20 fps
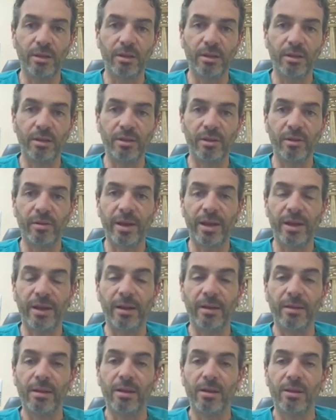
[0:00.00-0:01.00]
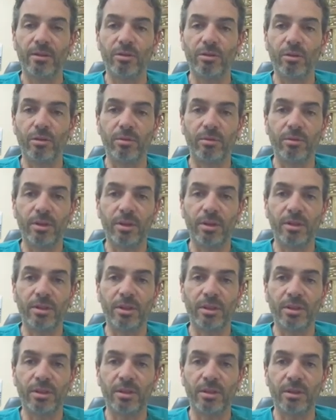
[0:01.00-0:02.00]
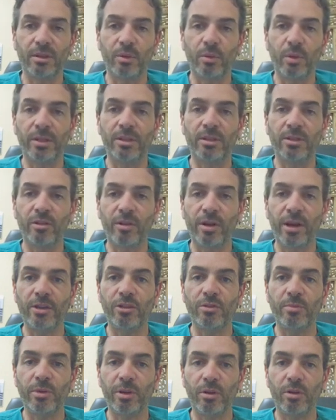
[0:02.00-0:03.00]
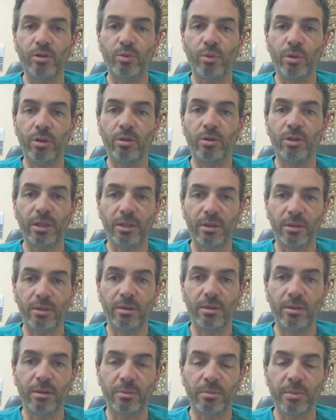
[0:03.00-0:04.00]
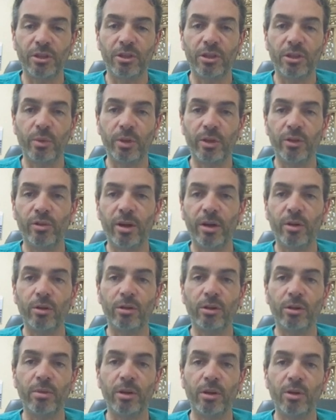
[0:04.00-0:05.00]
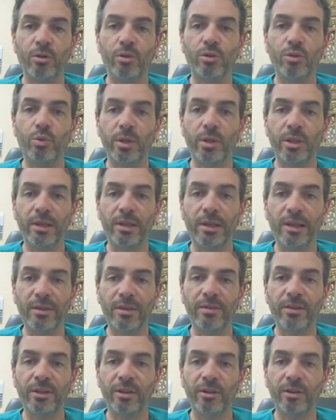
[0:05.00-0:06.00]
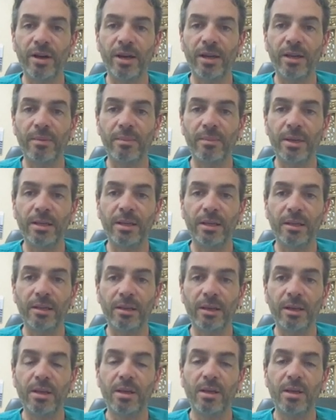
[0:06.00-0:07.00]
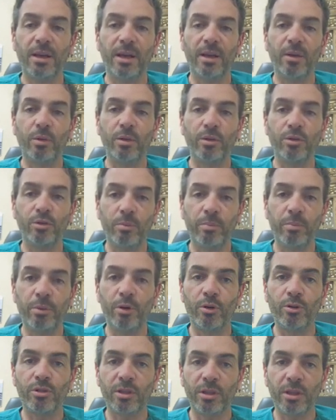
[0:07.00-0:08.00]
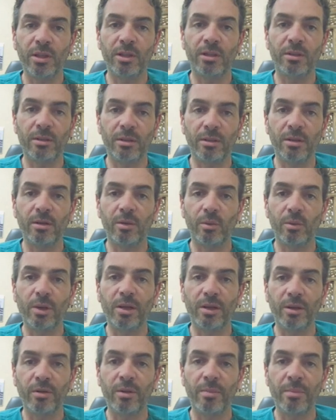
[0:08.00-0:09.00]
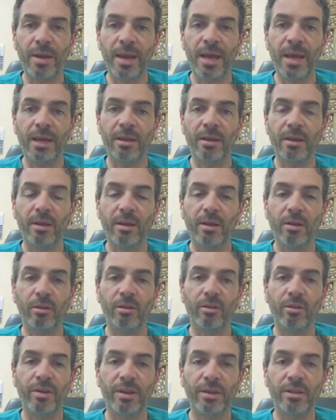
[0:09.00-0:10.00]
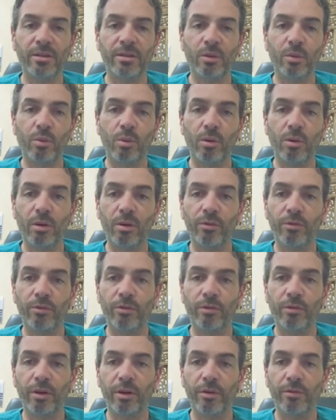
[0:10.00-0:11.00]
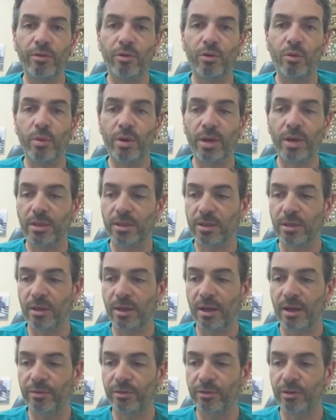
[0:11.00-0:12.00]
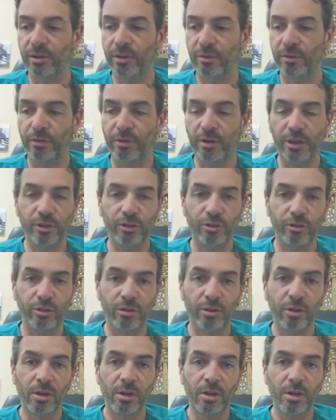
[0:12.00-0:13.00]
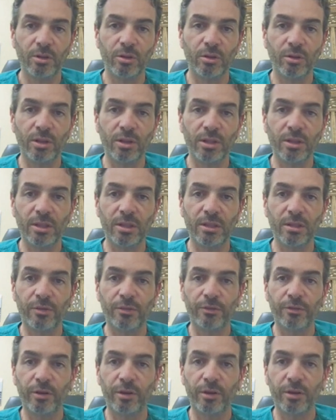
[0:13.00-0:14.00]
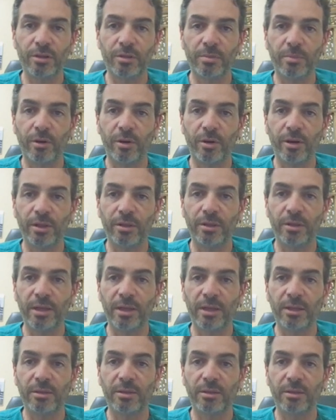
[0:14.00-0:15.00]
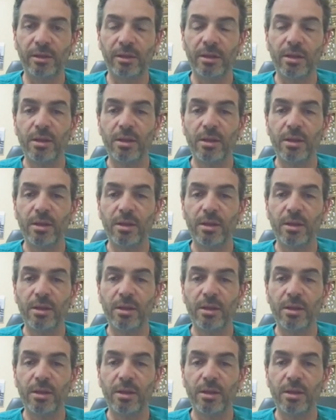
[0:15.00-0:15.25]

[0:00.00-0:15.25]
in this arena. So this is quite strange because we know that, especially with drug-coated balloons, we deliver the drug immediately, and we suppose it will remain on the vessel wall for a few weeks after inflation. So this is the first point that